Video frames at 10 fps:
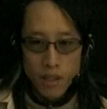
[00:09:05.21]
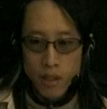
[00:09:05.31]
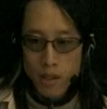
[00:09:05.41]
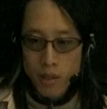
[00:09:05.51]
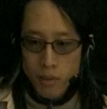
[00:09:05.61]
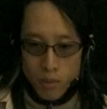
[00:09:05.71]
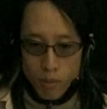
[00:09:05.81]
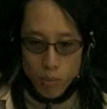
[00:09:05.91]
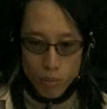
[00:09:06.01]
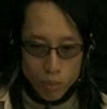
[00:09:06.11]
It's
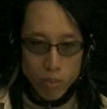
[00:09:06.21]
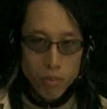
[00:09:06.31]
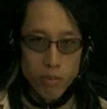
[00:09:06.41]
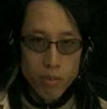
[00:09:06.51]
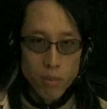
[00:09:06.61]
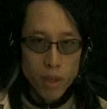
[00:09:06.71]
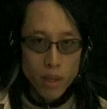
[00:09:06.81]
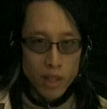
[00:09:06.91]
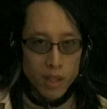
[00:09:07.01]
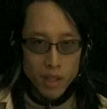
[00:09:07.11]
you
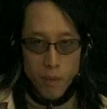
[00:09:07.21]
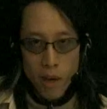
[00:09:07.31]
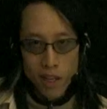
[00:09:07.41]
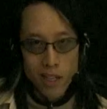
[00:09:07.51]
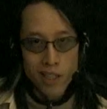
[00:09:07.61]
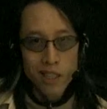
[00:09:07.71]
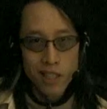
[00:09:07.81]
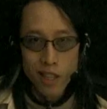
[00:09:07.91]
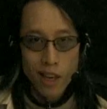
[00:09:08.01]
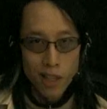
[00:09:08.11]
know, it's come on, it,
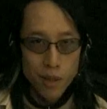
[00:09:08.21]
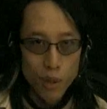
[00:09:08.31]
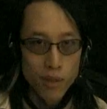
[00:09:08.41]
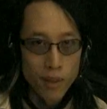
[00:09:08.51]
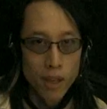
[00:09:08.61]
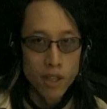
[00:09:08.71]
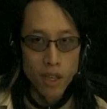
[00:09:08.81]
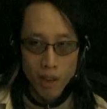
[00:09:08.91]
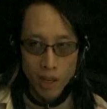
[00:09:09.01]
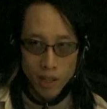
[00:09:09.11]
it's not a source of
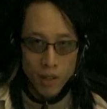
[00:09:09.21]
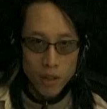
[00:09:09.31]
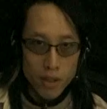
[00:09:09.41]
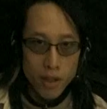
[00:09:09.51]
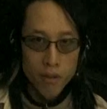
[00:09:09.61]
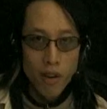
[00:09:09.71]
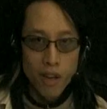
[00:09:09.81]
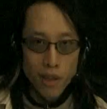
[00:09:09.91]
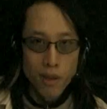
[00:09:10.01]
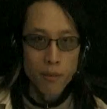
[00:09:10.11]
energy, right? You're using the
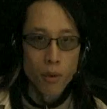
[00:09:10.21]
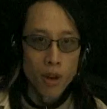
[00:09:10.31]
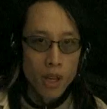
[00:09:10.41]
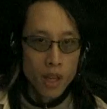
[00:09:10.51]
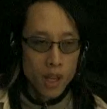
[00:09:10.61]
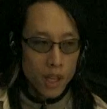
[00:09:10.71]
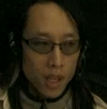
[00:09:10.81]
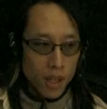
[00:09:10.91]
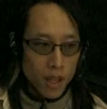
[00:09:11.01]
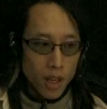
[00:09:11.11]
wrong term for it.
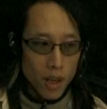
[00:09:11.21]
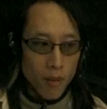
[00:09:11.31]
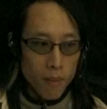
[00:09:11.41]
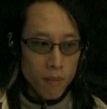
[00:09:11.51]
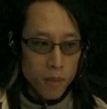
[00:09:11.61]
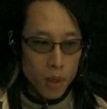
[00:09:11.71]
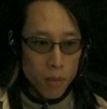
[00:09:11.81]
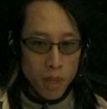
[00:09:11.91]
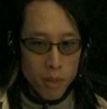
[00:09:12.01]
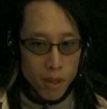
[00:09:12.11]
Um, you
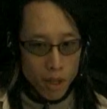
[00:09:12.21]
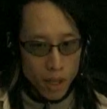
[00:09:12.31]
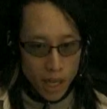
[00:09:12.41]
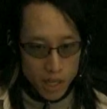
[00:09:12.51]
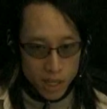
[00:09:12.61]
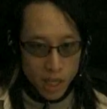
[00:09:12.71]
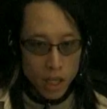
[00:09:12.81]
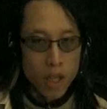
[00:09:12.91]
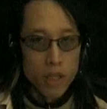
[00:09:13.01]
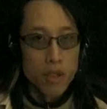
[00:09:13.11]
know, maybe there, it has a
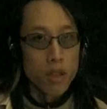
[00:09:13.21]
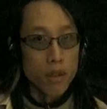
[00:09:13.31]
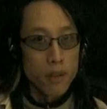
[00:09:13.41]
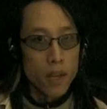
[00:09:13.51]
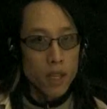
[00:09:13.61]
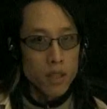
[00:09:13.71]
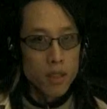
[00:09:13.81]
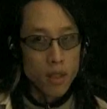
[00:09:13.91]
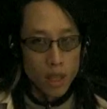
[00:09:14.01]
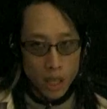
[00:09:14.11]
psychological effect.